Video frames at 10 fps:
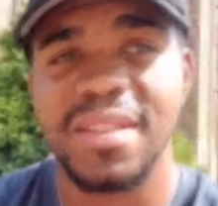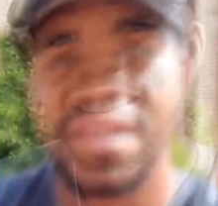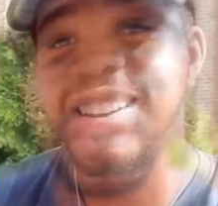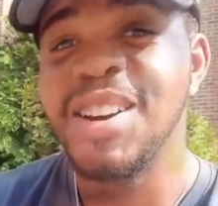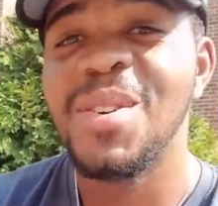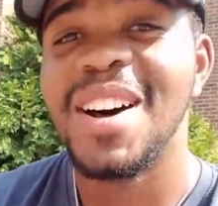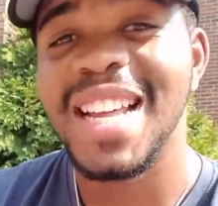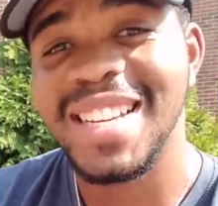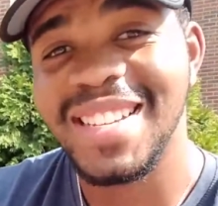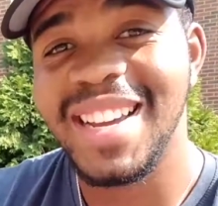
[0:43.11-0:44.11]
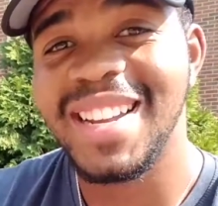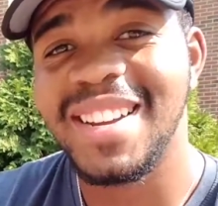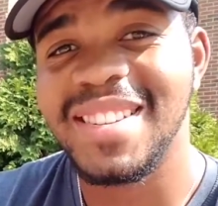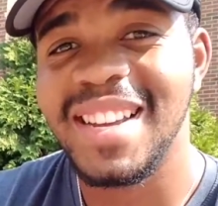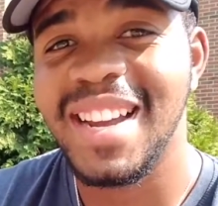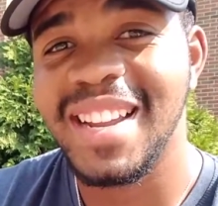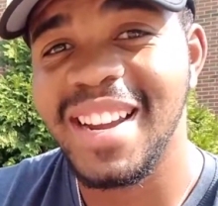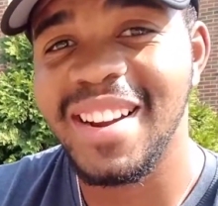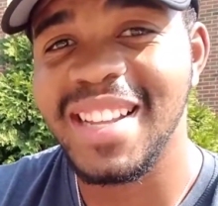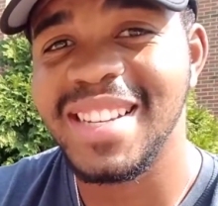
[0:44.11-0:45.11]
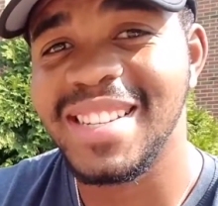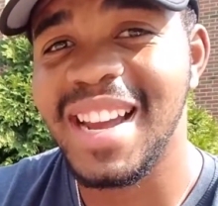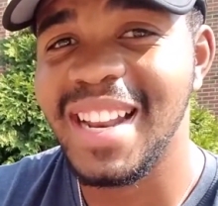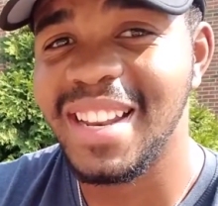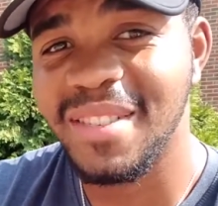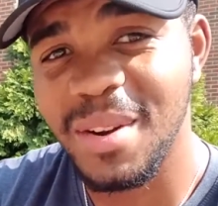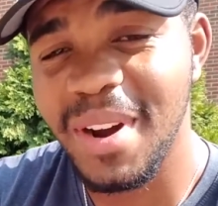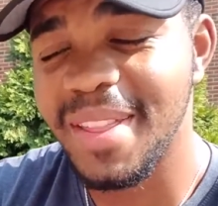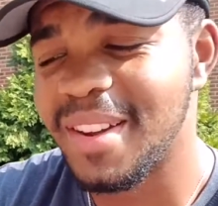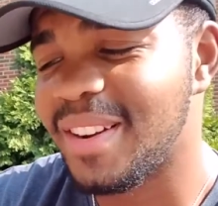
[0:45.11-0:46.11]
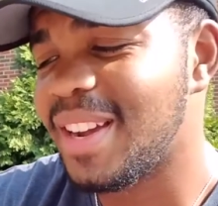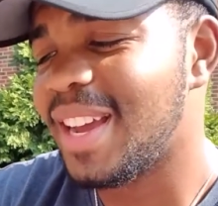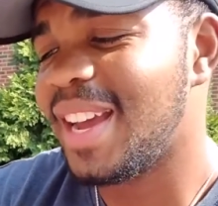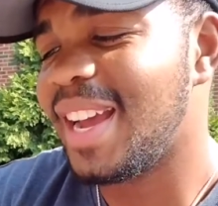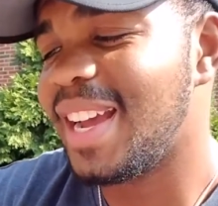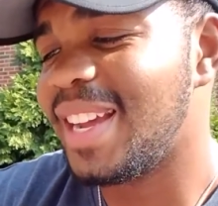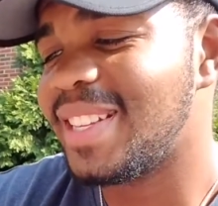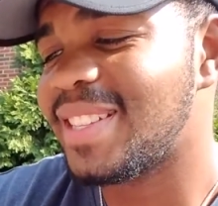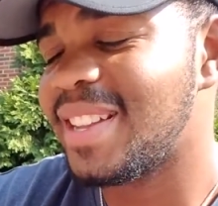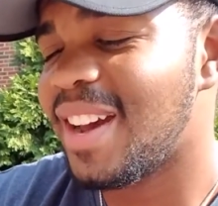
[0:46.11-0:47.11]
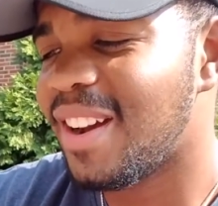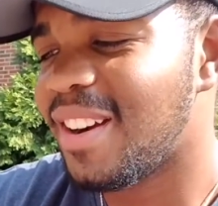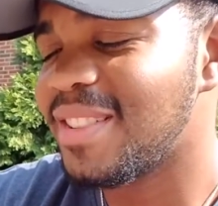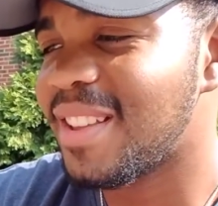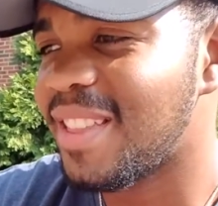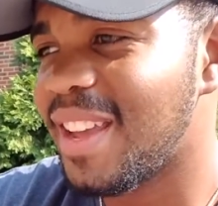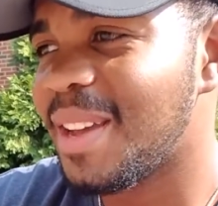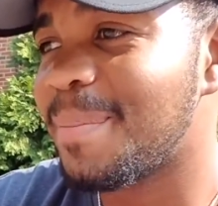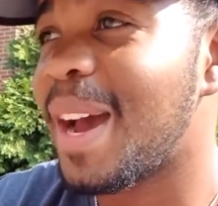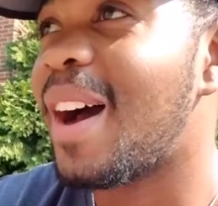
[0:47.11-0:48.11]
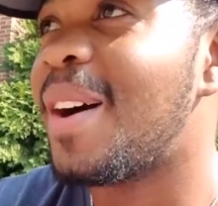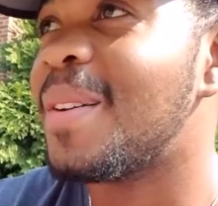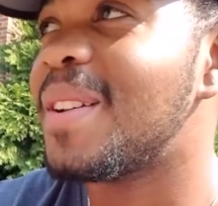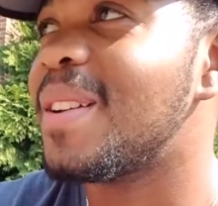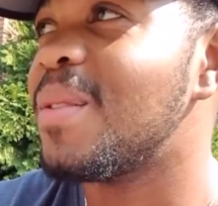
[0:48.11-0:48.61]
So while I stand outside here at this 90-degree weather, it's not hard to think about,